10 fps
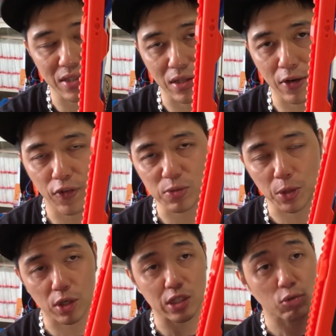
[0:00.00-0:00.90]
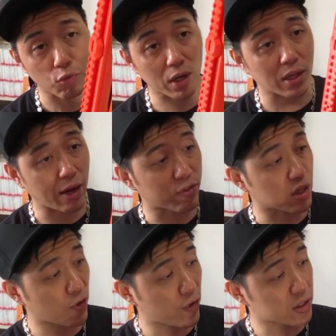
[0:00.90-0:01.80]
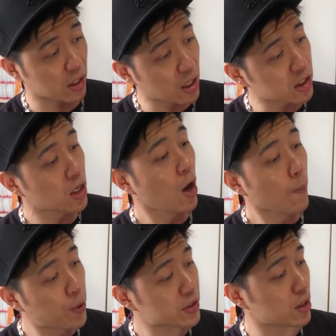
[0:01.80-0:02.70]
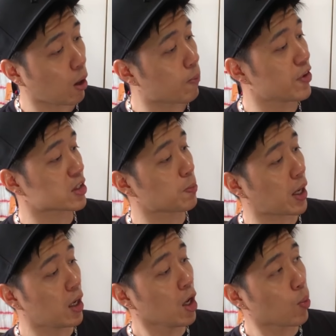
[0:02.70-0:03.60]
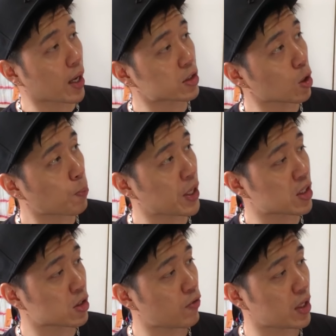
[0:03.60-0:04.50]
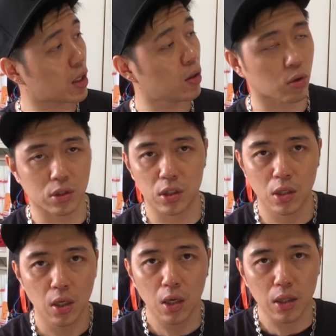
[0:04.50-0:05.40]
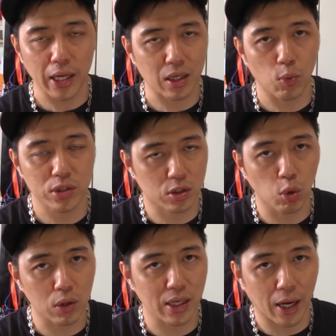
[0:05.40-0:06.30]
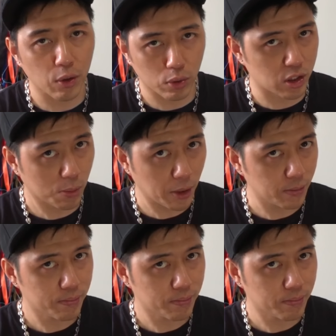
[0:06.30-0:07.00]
the difference, because in real life the difference is pretty obvious, but when I took pictures of it, it looked like it was totally unnoticeable.